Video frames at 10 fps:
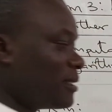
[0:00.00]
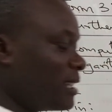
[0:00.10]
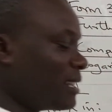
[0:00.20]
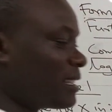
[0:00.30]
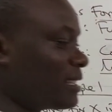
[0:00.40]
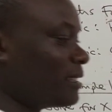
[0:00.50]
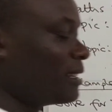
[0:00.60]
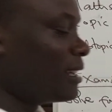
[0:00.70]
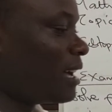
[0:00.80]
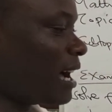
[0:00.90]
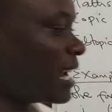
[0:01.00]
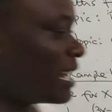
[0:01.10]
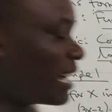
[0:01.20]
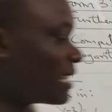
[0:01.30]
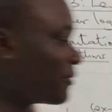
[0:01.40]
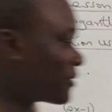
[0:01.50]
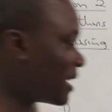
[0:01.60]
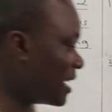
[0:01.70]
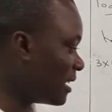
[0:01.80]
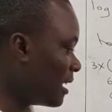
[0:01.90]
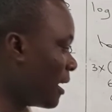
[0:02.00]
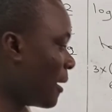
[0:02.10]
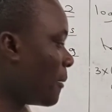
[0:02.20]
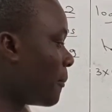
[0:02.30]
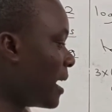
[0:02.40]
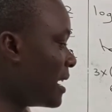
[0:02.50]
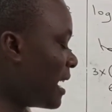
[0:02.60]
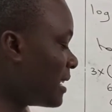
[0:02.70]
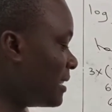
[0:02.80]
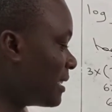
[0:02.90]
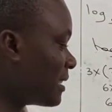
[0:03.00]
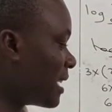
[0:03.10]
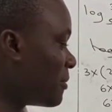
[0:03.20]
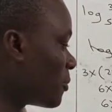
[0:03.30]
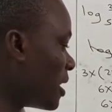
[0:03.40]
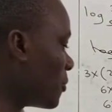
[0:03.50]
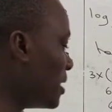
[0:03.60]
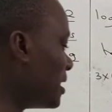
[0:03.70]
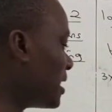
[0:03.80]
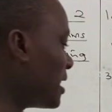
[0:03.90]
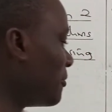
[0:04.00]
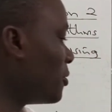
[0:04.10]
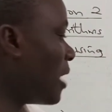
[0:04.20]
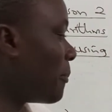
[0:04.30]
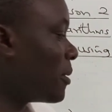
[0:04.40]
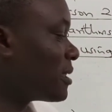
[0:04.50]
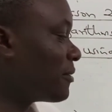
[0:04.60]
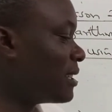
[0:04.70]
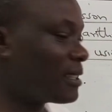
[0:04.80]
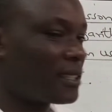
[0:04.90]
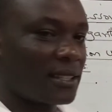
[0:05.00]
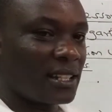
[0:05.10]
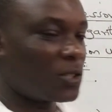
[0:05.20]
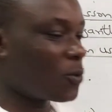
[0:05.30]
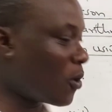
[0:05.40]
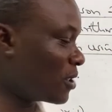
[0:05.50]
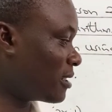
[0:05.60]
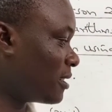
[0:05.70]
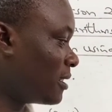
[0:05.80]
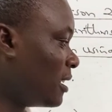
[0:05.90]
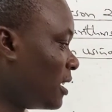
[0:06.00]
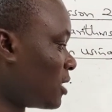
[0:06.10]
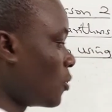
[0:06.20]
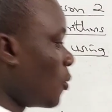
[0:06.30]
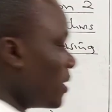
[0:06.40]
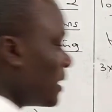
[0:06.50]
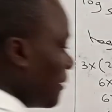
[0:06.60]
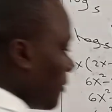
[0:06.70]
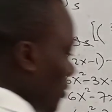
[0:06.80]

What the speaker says: 6 a negative sign, minus 6 times 1, will it give you a positive 6? It won't. So, what if